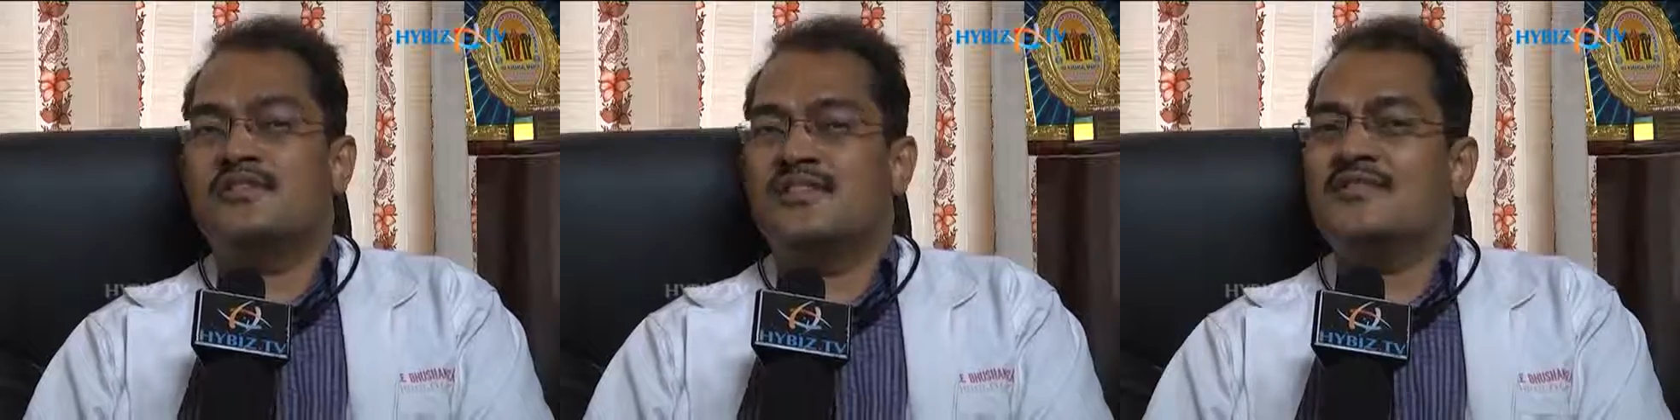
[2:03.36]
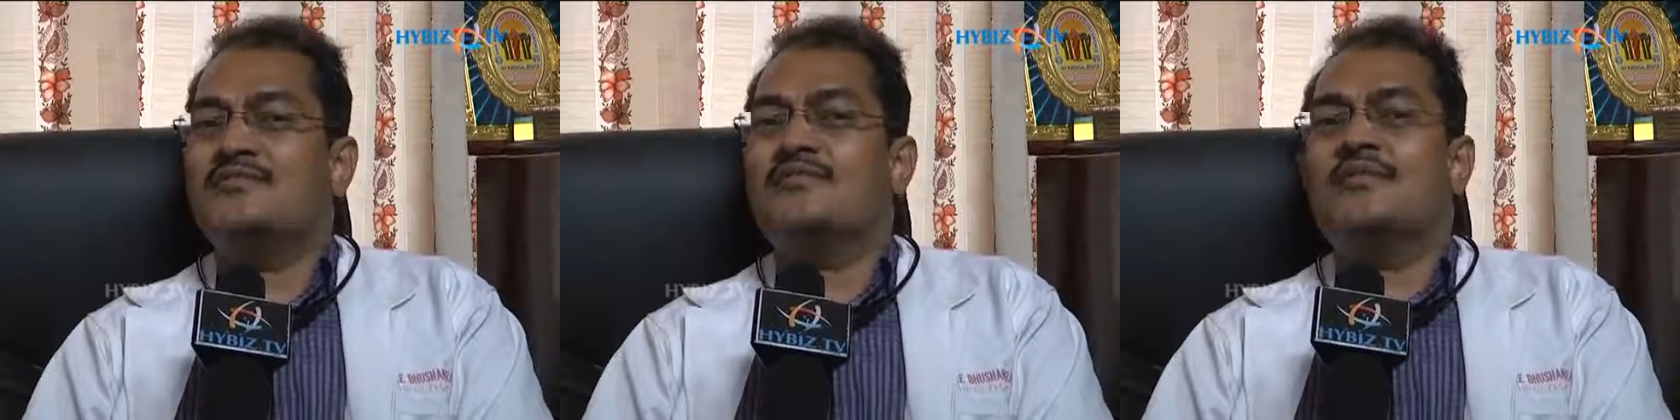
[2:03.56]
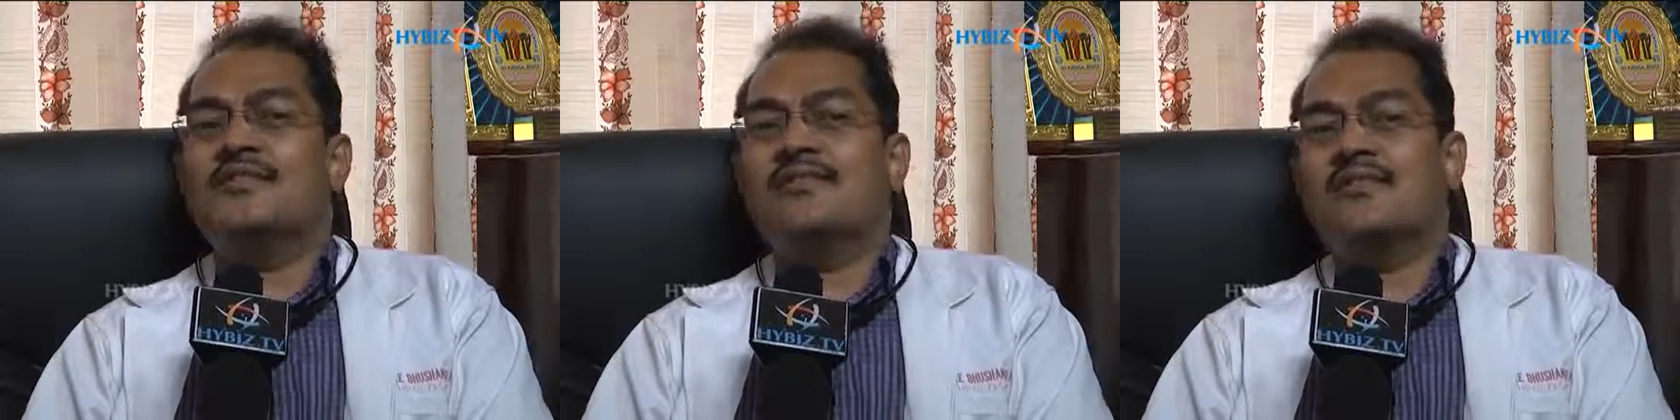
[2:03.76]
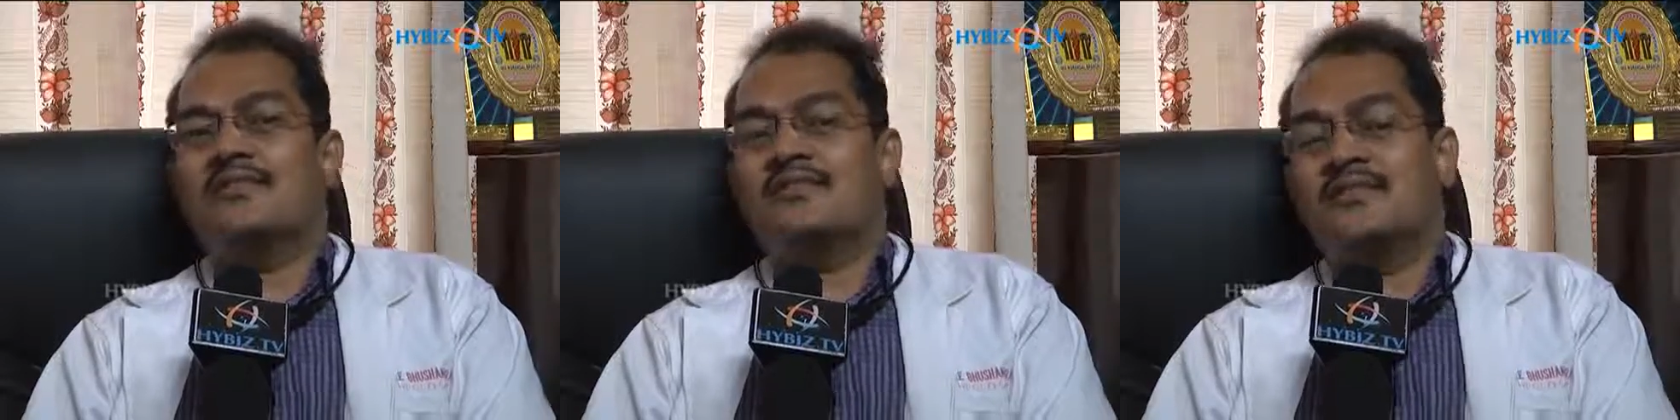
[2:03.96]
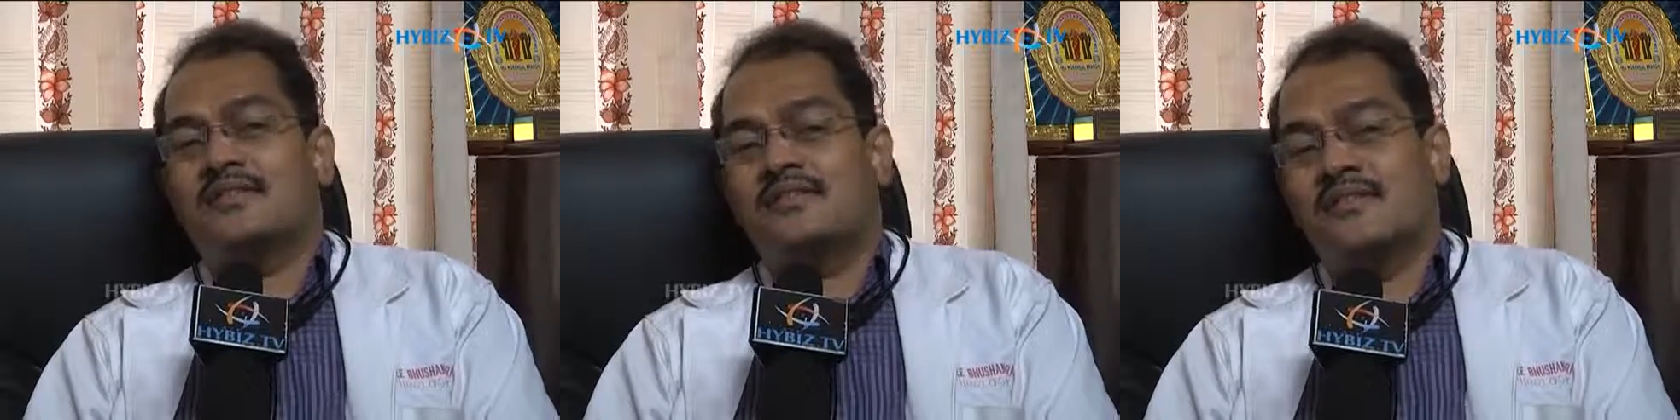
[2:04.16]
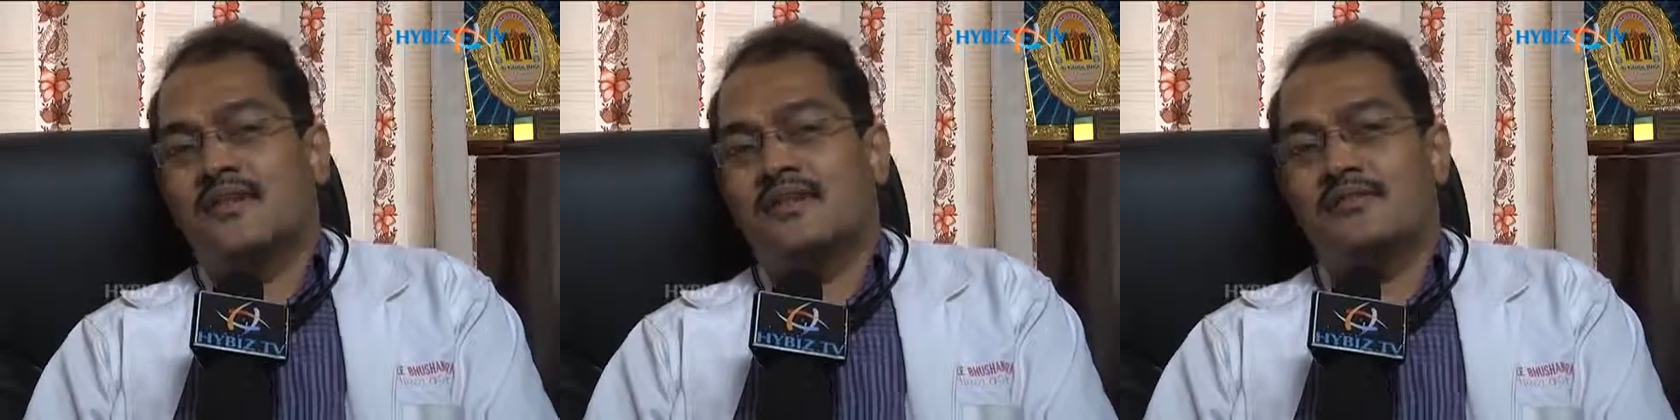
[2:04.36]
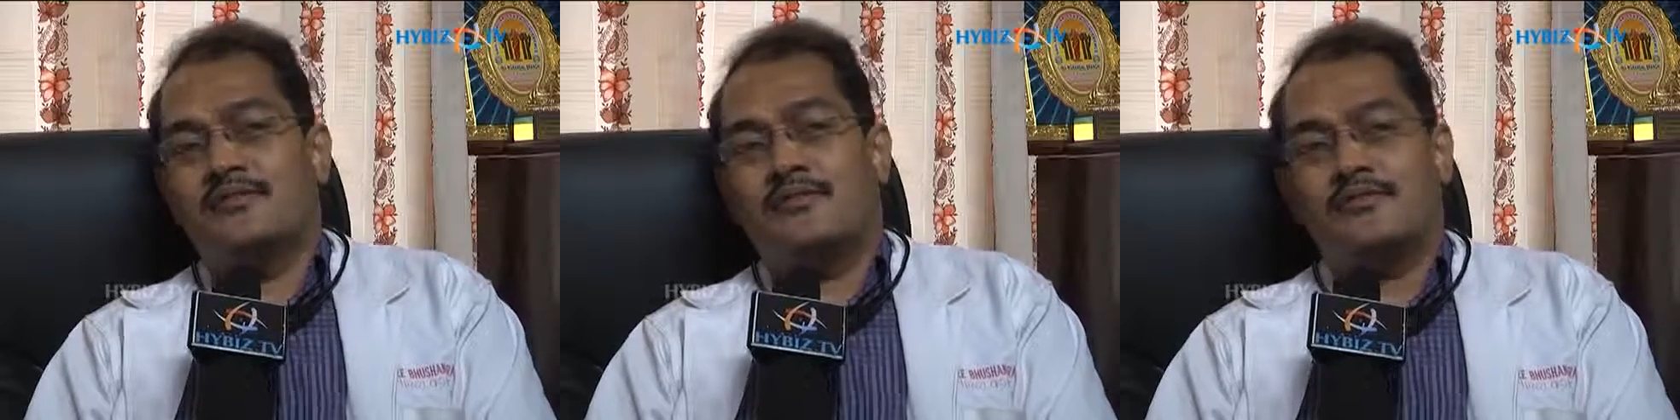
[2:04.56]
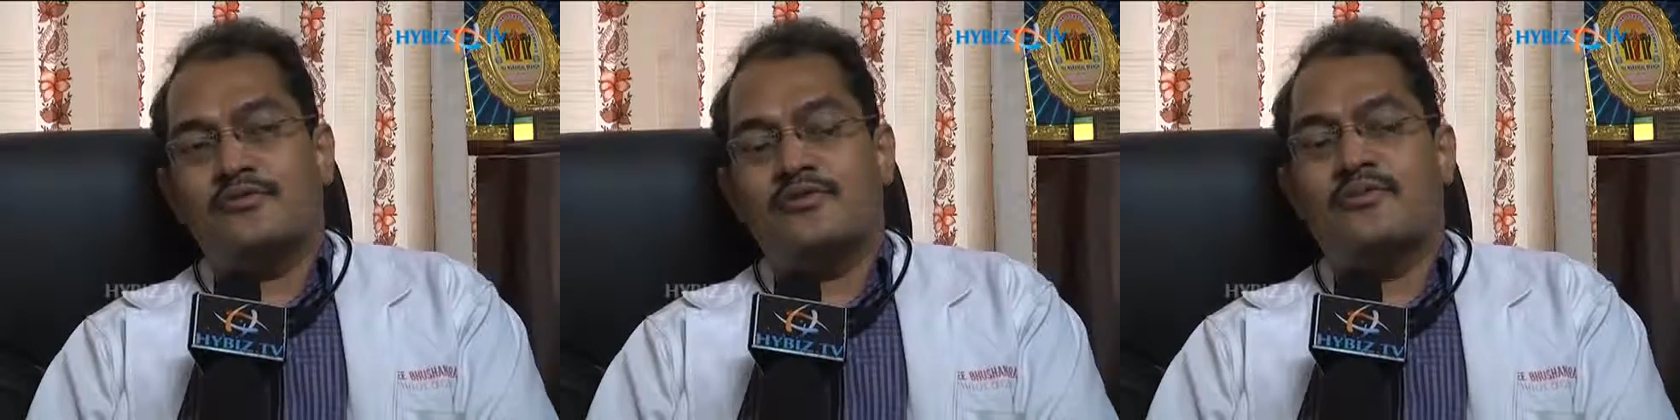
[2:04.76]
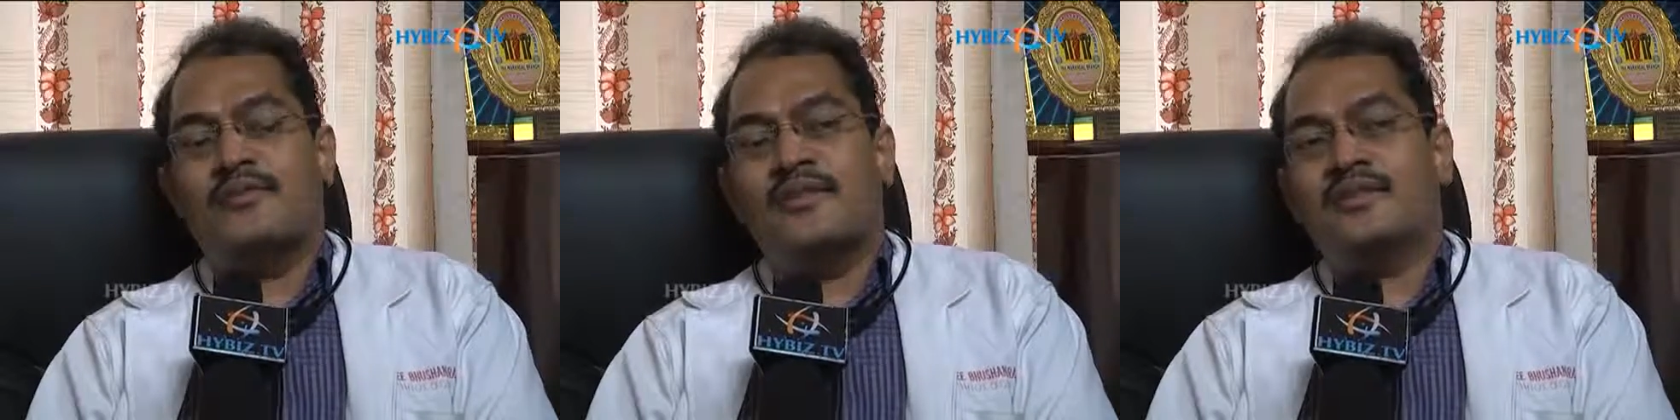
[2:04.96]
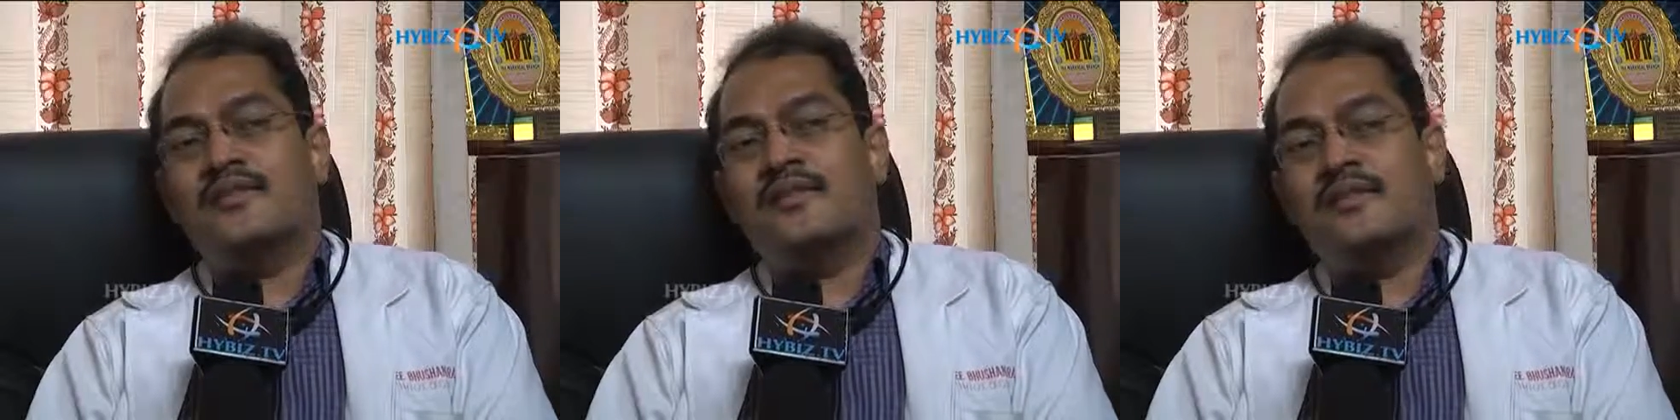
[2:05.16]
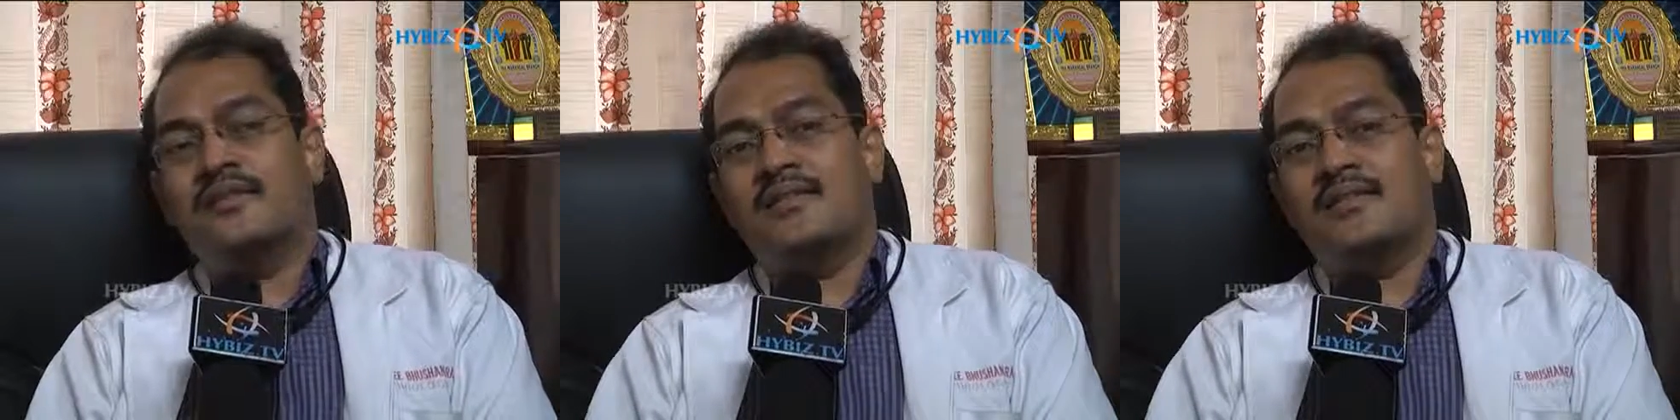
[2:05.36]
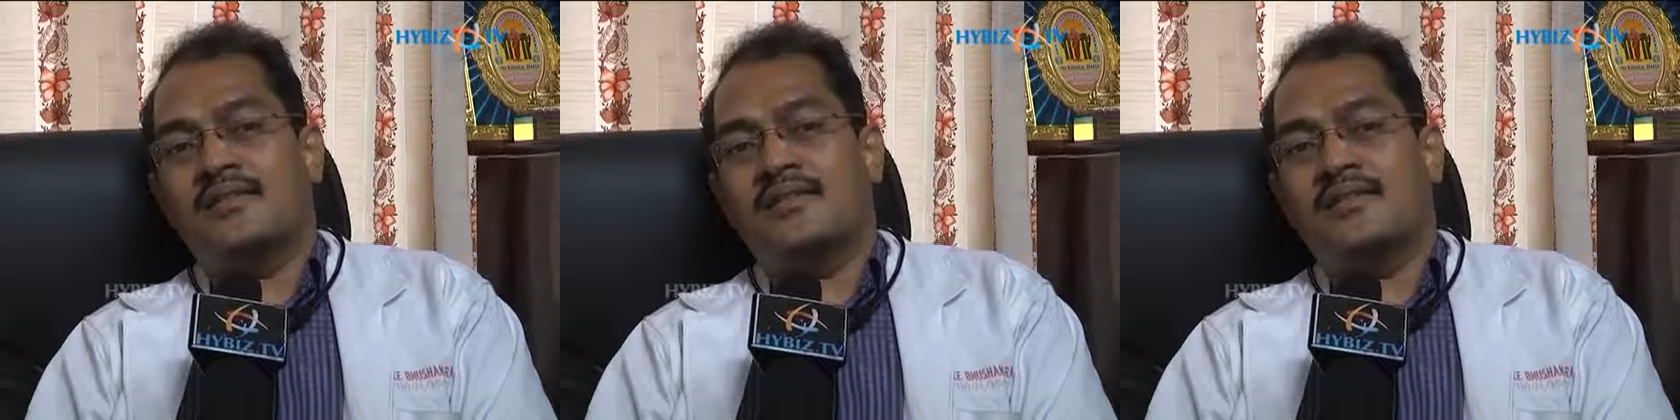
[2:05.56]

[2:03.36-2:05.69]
stick to the doctor and go to him regularly,